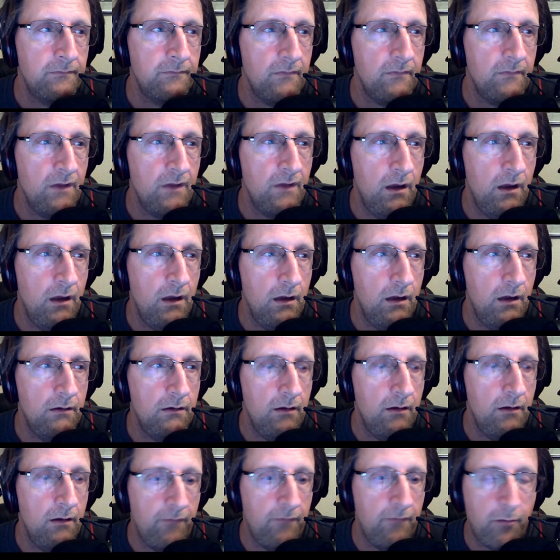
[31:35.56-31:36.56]

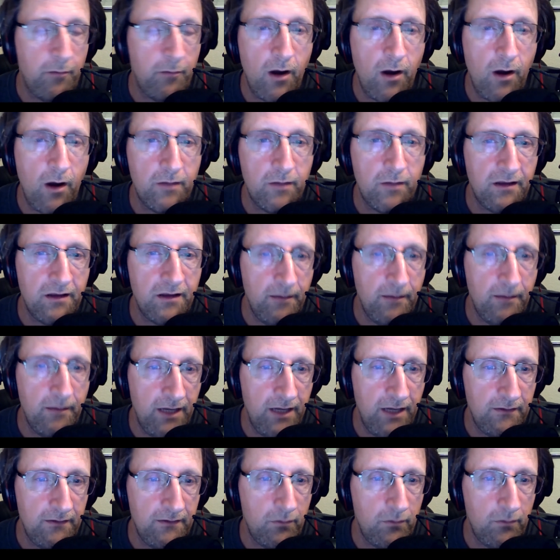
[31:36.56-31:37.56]
of a promise I
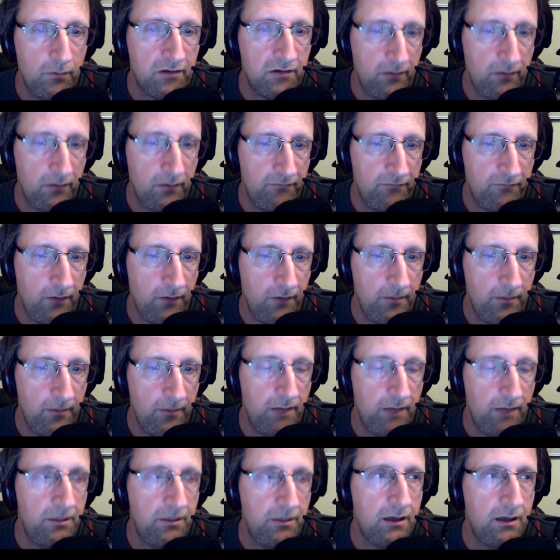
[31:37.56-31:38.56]
made that was stripped from me
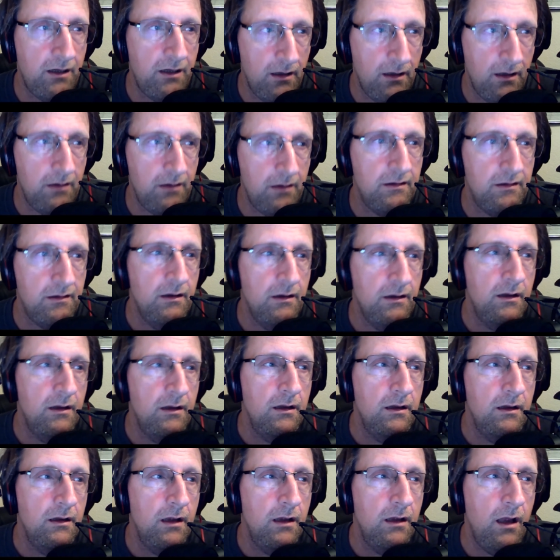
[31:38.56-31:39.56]
because
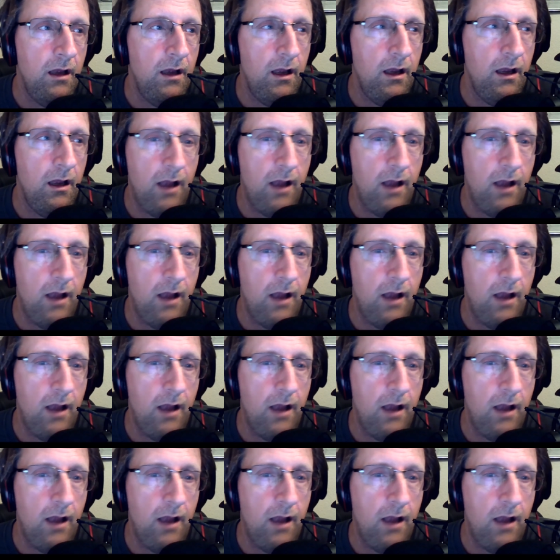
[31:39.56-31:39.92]
it